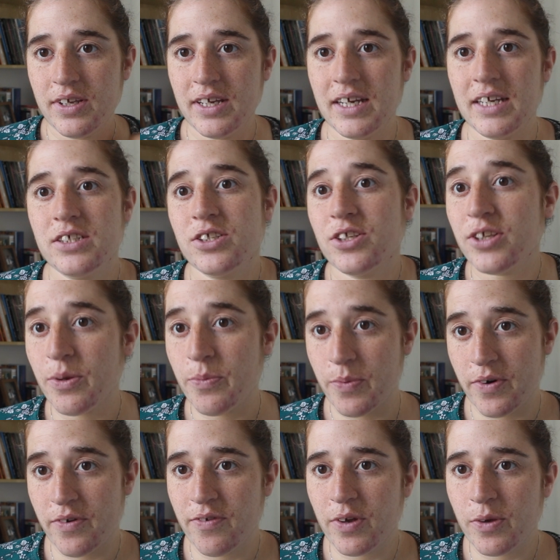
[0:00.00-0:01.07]
It's not a
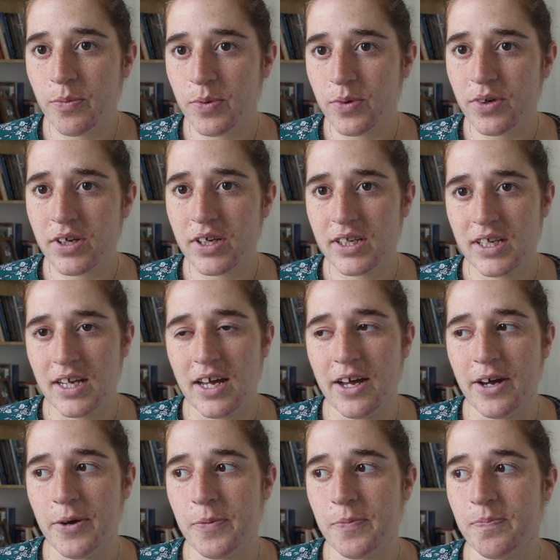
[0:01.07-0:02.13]
perfect book.
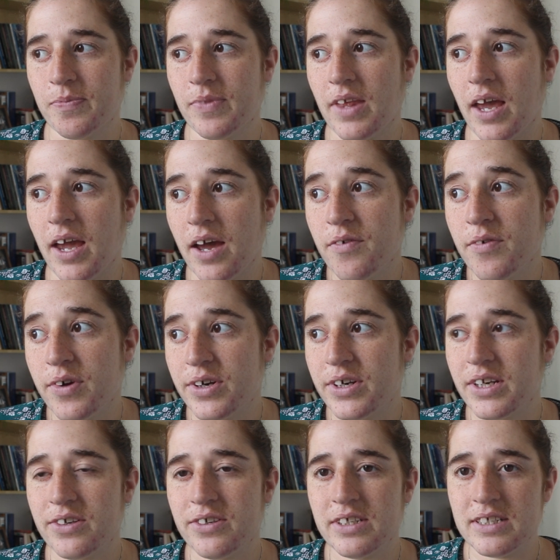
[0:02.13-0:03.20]
I have
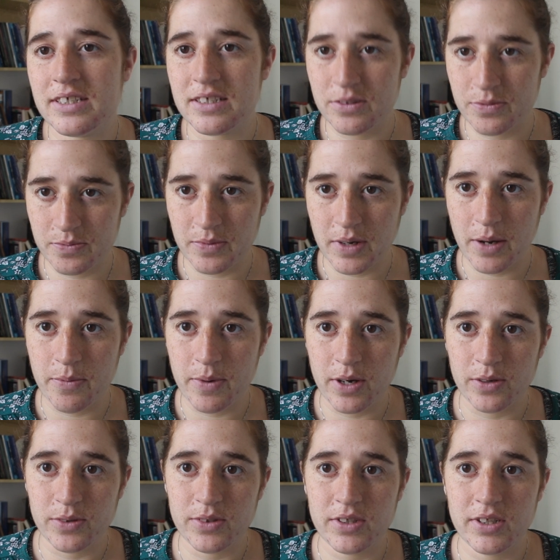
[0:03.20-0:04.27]
heard criticism
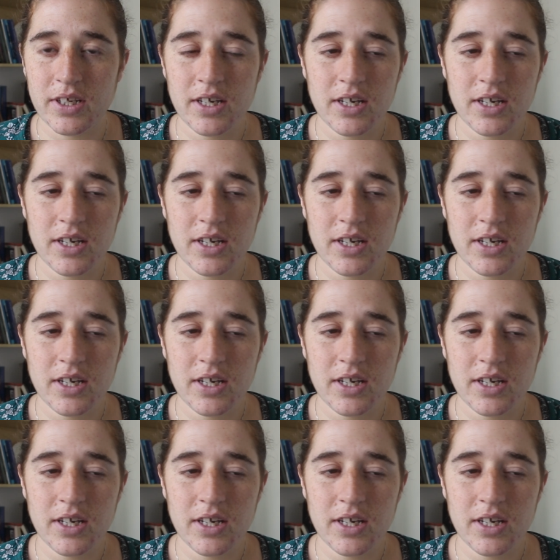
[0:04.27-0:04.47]
about